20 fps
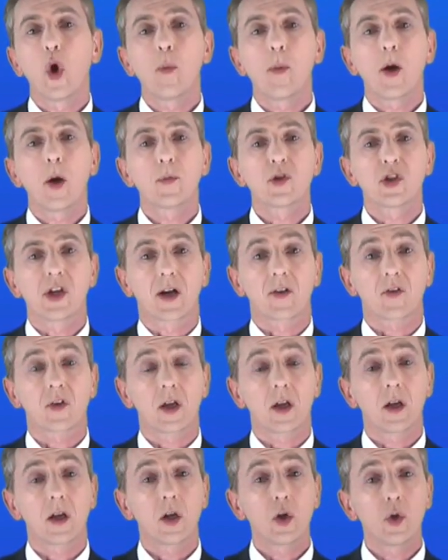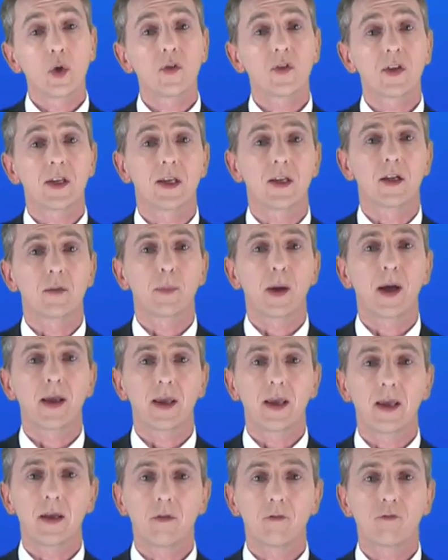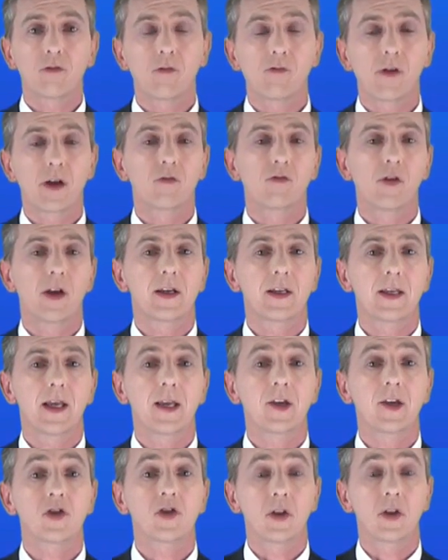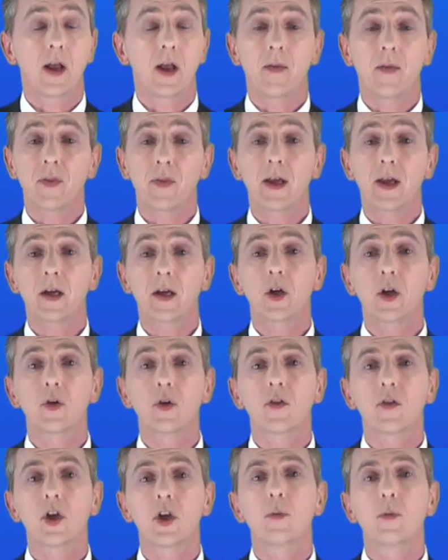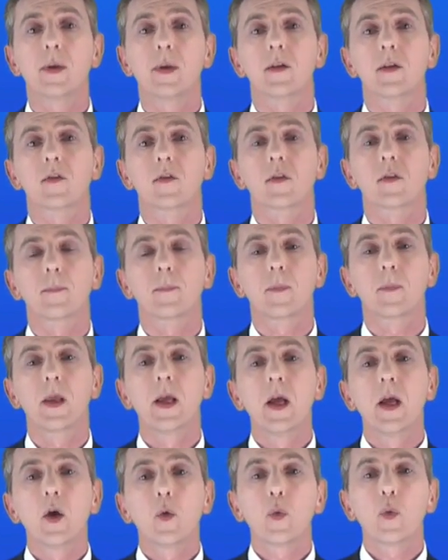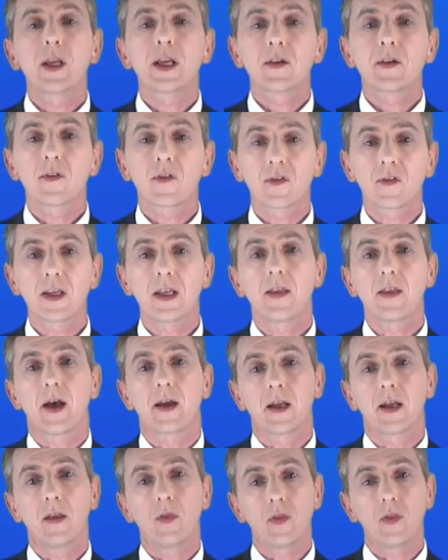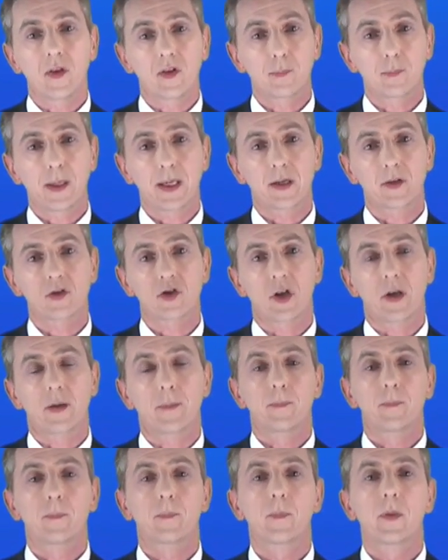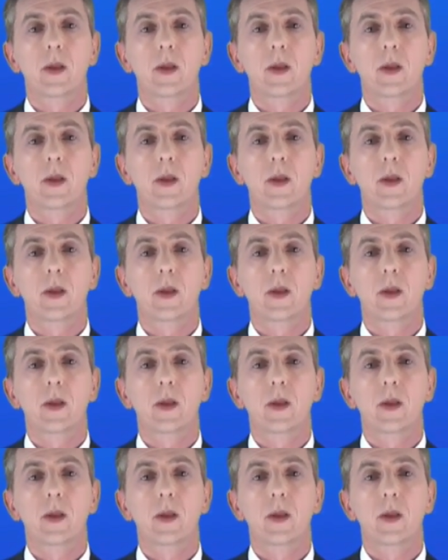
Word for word: Warm objects can lose heat by infrared radiation, and that includes humans. We can see that in this picture.